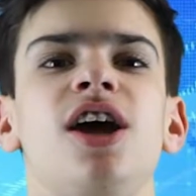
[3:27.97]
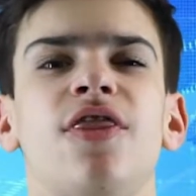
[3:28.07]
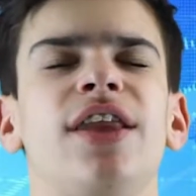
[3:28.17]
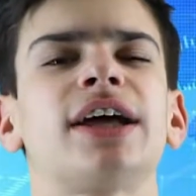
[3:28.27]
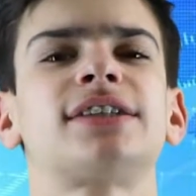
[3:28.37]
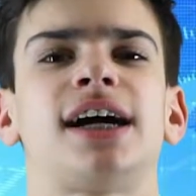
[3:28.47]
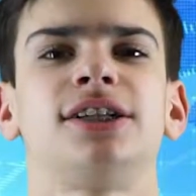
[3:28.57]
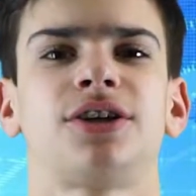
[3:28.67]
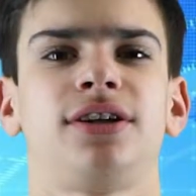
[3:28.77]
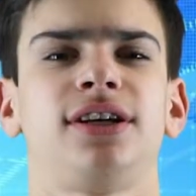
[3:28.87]
The next
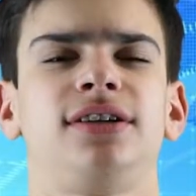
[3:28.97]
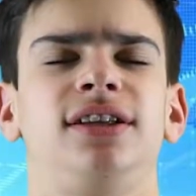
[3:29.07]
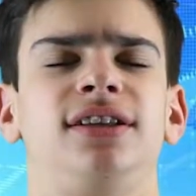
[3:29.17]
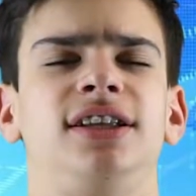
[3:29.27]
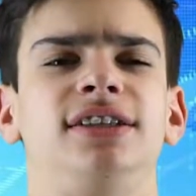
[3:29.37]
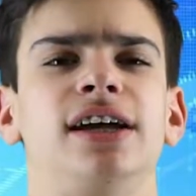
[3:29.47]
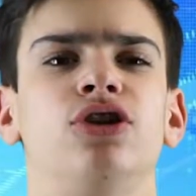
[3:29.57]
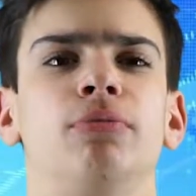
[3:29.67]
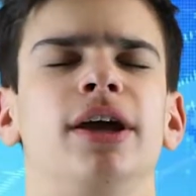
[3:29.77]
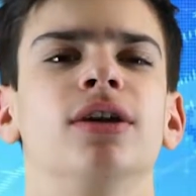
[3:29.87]
console
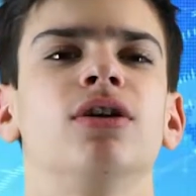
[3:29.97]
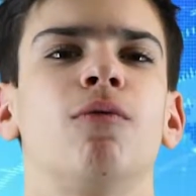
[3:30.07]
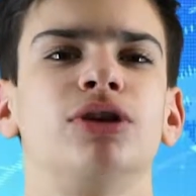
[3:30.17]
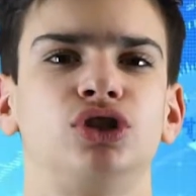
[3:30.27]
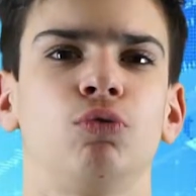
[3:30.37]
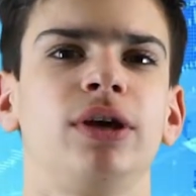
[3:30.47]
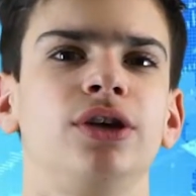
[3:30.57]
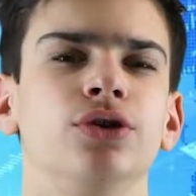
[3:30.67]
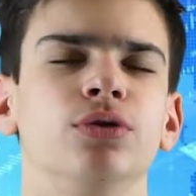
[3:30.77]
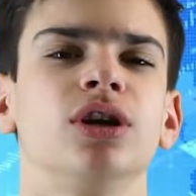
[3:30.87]
Nintendo made was the
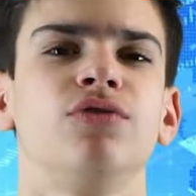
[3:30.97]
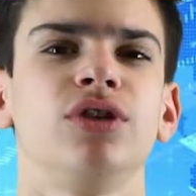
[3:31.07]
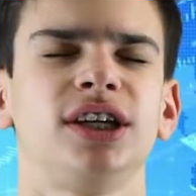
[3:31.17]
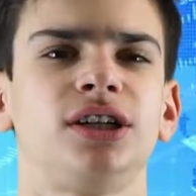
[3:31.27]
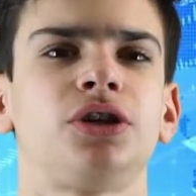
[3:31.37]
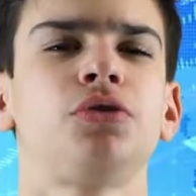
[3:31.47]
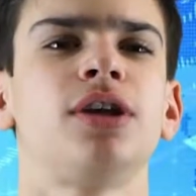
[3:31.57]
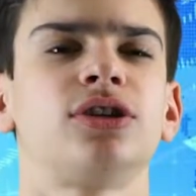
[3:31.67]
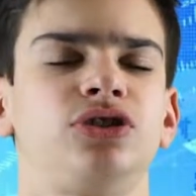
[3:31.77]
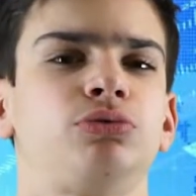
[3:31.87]
Wii U, released in
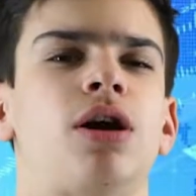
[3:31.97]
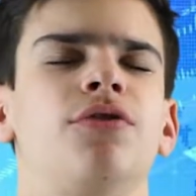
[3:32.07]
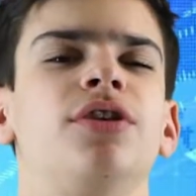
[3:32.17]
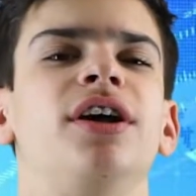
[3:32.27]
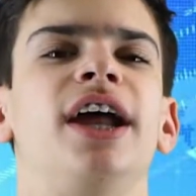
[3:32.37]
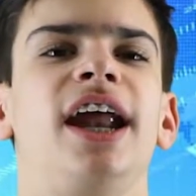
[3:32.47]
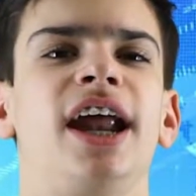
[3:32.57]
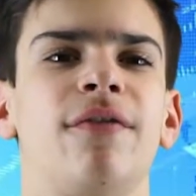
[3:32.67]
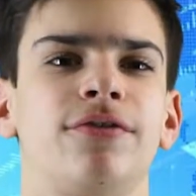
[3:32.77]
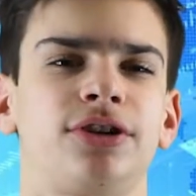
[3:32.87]
2012.
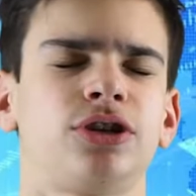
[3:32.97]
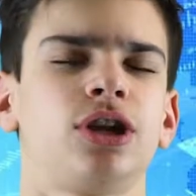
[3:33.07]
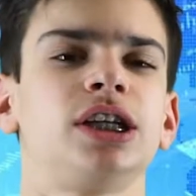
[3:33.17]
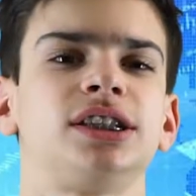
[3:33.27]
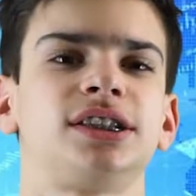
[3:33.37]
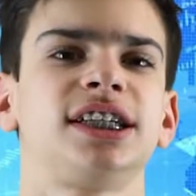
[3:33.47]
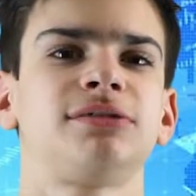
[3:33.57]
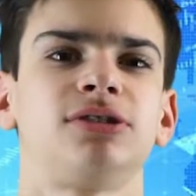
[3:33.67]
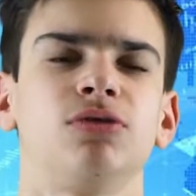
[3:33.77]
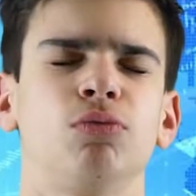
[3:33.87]
After such a large success
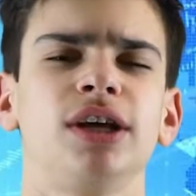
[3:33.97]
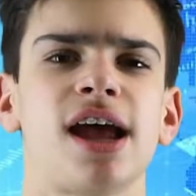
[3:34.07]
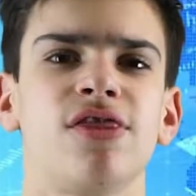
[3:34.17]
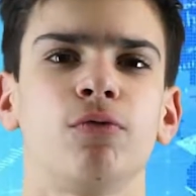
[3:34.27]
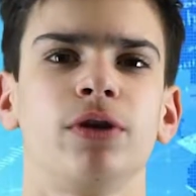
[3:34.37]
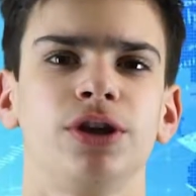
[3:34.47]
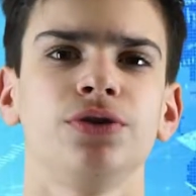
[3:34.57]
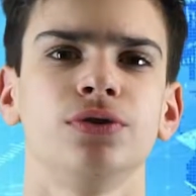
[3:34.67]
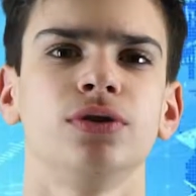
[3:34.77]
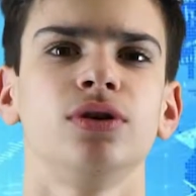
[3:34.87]
with the Wii and the Wii
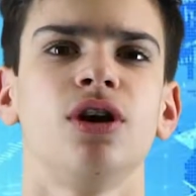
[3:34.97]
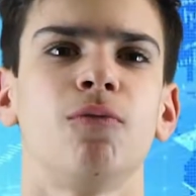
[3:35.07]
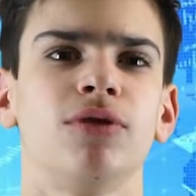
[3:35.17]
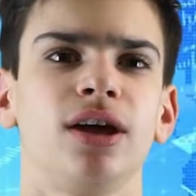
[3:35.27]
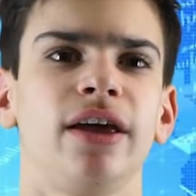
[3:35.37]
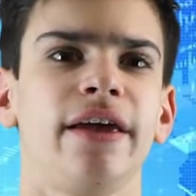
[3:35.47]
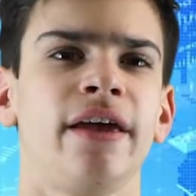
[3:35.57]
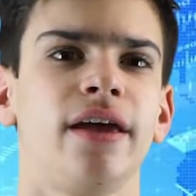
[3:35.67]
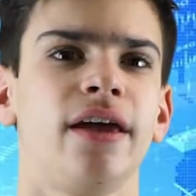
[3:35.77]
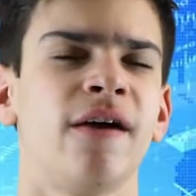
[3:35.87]
U,
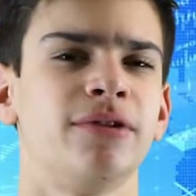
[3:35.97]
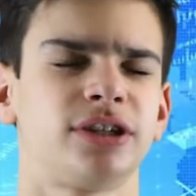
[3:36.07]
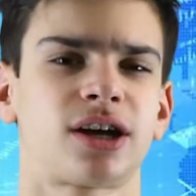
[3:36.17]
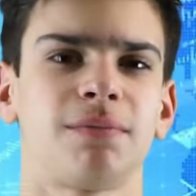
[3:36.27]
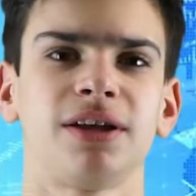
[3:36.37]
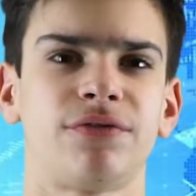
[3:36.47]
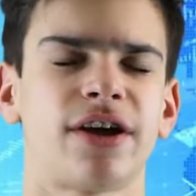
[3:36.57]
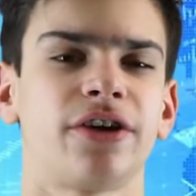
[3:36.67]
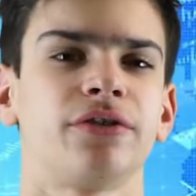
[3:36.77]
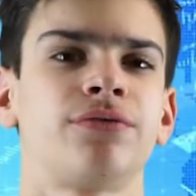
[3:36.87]
it was a complete
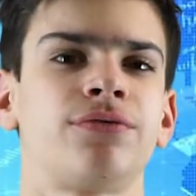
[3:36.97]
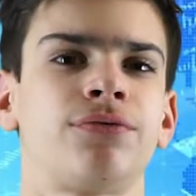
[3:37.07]
failure.